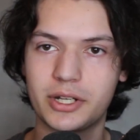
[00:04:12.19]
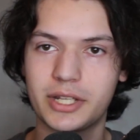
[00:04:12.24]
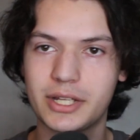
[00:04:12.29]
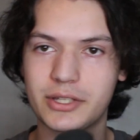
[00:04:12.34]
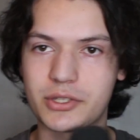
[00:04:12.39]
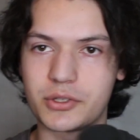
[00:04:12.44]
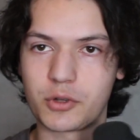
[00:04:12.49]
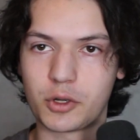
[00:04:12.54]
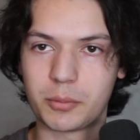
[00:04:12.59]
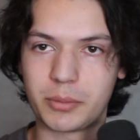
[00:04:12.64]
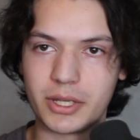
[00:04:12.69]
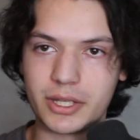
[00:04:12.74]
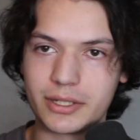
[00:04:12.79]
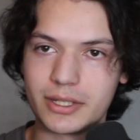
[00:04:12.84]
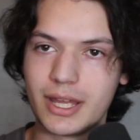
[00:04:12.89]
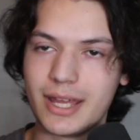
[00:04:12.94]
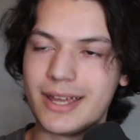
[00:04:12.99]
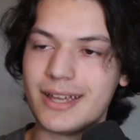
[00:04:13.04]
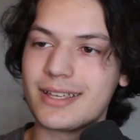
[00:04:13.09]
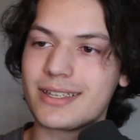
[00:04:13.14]
Scorpion
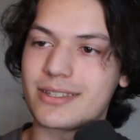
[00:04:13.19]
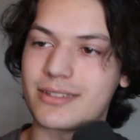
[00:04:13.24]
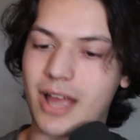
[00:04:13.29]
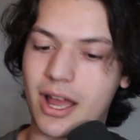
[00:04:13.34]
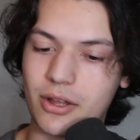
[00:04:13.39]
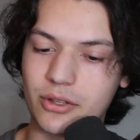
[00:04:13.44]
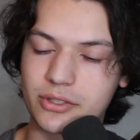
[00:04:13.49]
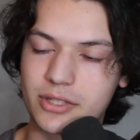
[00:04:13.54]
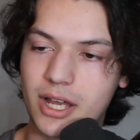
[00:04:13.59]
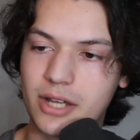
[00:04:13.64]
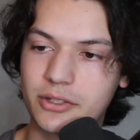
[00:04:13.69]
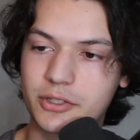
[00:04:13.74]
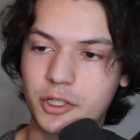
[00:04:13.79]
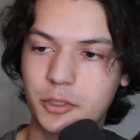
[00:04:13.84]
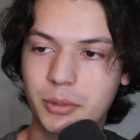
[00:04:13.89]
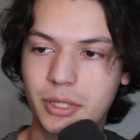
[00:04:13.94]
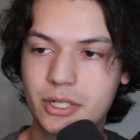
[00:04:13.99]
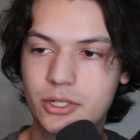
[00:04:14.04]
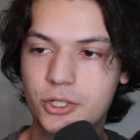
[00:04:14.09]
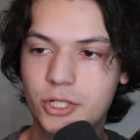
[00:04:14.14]
style Tanto
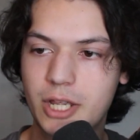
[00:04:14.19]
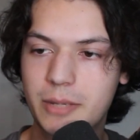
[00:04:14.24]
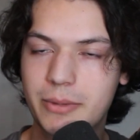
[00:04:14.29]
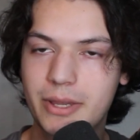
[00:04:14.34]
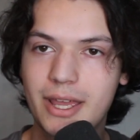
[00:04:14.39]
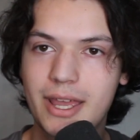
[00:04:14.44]
blade shape.